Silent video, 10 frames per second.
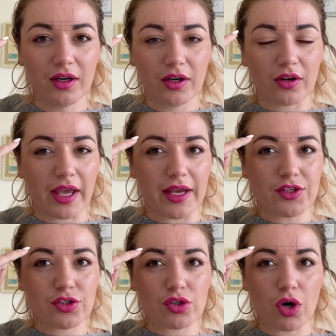Okay,
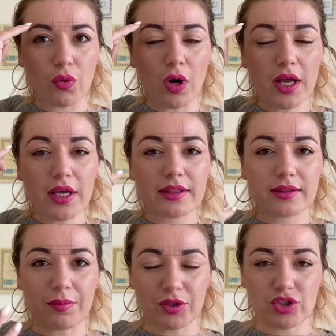so
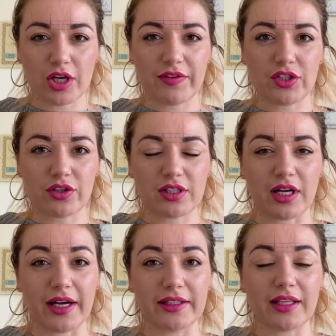double check with your
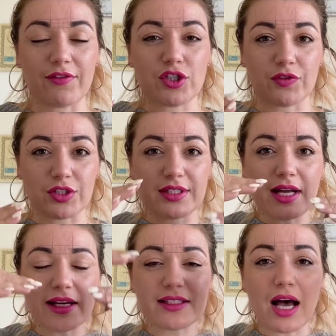client if she wants nice